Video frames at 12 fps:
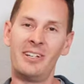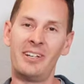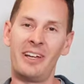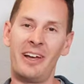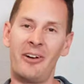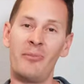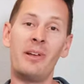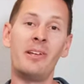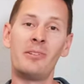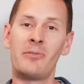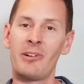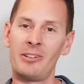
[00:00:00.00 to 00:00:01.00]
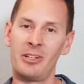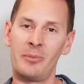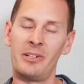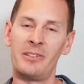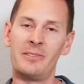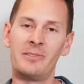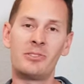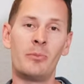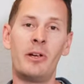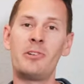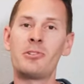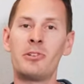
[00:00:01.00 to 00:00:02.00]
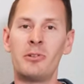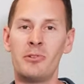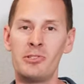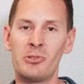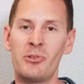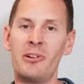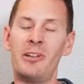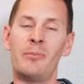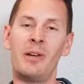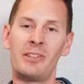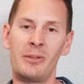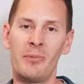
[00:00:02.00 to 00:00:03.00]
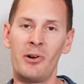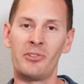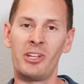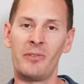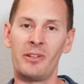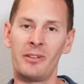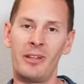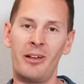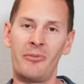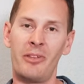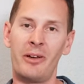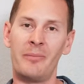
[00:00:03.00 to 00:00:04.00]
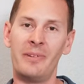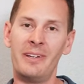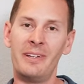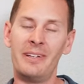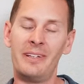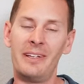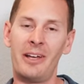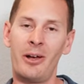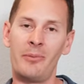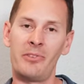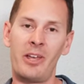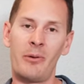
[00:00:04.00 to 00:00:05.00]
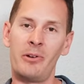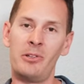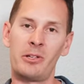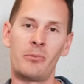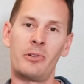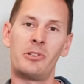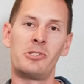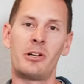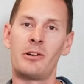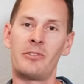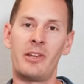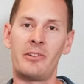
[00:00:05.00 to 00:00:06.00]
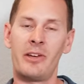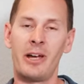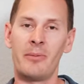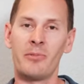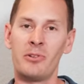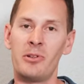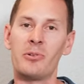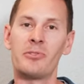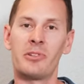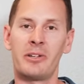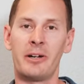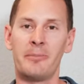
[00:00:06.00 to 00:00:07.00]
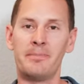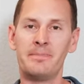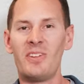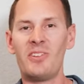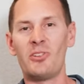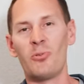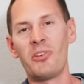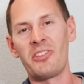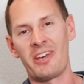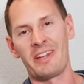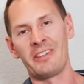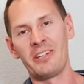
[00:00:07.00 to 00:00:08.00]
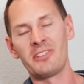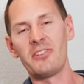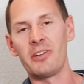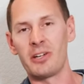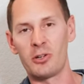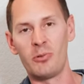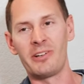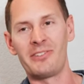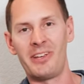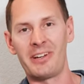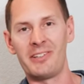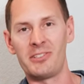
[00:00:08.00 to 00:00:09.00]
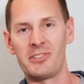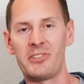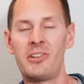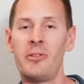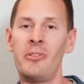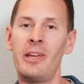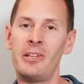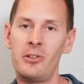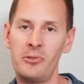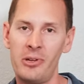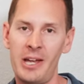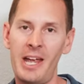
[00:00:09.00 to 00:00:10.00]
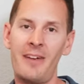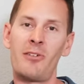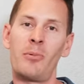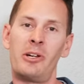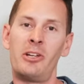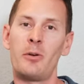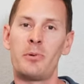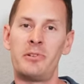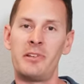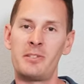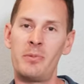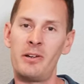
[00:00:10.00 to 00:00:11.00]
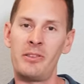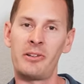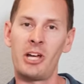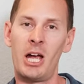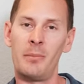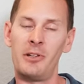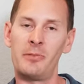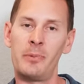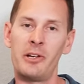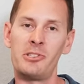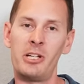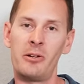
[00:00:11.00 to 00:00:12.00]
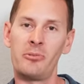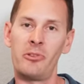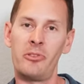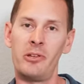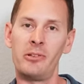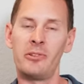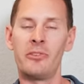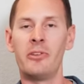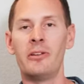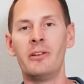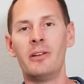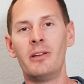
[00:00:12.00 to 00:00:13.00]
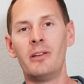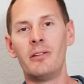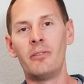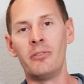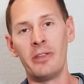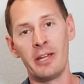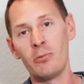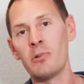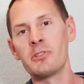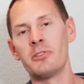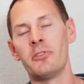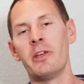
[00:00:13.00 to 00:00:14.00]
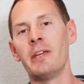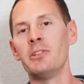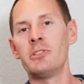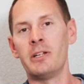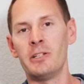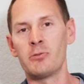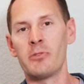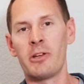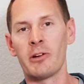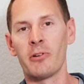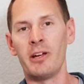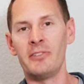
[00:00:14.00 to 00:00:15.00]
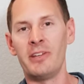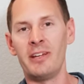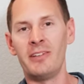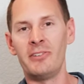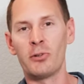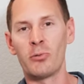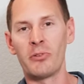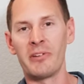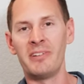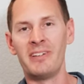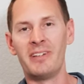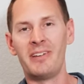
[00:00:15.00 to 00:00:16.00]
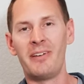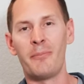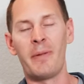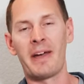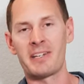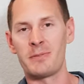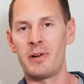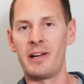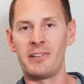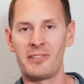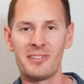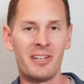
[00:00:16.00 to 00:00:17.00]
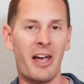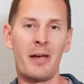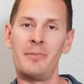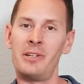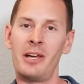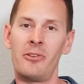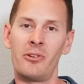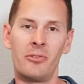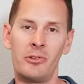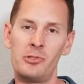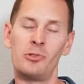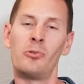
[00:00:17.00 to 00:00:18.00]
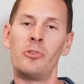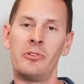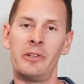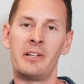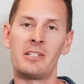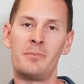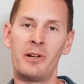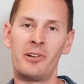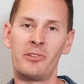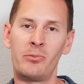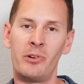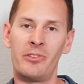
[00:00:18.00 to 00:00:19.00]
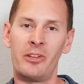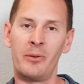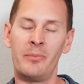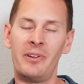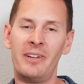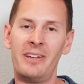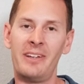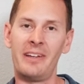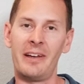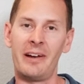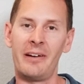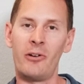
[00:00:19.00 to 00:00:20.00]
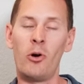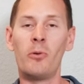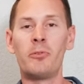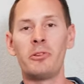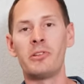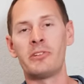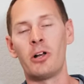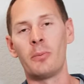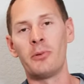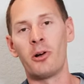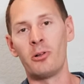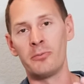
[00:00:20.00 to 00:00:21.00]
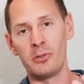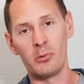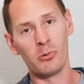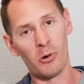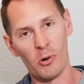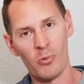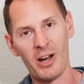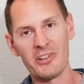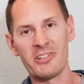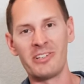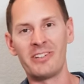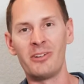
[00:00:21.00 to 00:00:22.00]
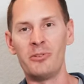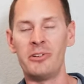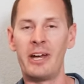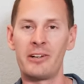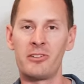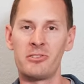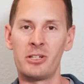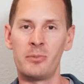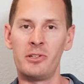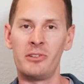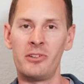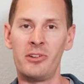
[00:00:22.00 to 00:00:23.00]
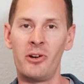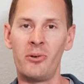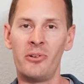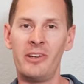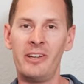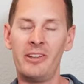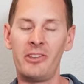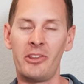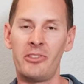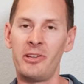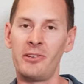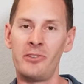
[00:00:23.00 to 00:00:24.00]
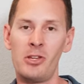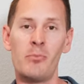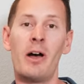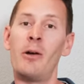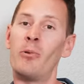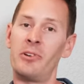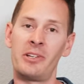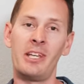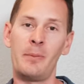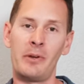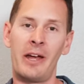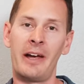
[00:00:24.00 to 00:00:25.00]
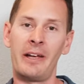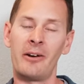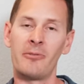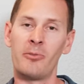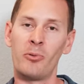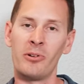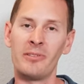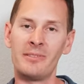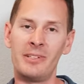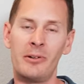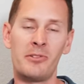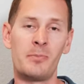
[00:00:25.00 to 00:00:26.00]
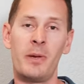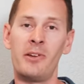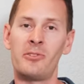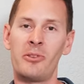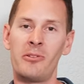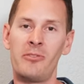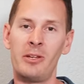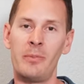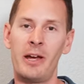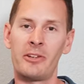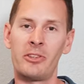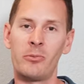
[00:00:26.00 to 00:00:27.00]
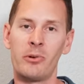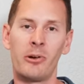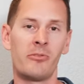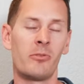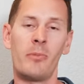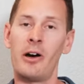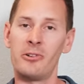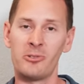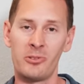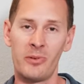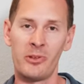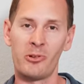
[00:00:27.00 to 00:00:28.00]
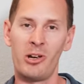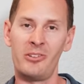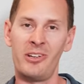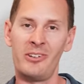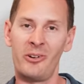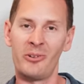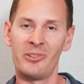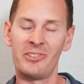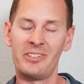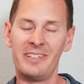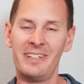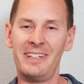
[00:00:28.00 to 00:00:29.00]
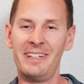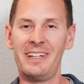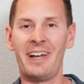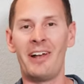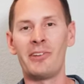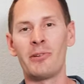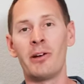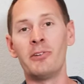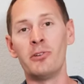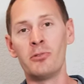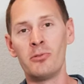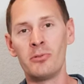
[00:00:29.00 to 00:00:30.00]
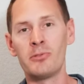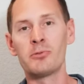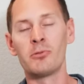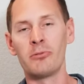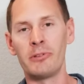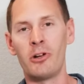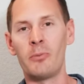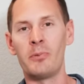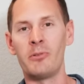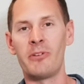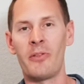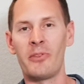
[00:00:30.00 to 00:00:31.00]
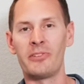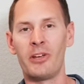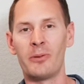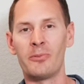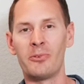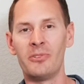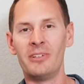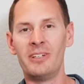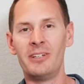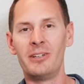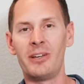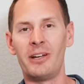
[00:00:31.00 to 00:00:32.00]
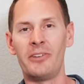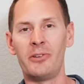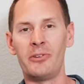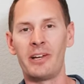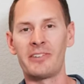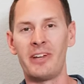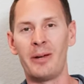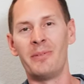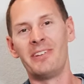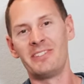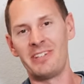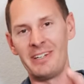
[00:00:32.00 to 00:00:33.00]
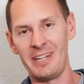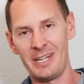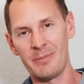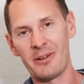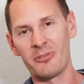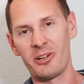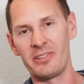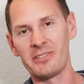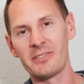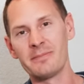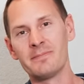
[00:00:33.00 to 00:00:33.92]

um, is very limited. So make sure you enjoy it, make the most of it, and love them. Um, so that way you can really cherish that time for years to come. So with that, I'd like to take a quick second just to say thank you to everybody who participated in the comments by sharing the things that they wish that they had changed for their Great Dane to really maximize the time together and the joy that they experience with them. Uh, hopefully this helped all of you who are watching who did not contribute to know the things that you might want to keep an eye out for, you know, just based on the feedback that were heard from hundreds of other Great Dane owners. Uh, so I do truly hope that you found this helpful. And until next time, stay Danny, my friends.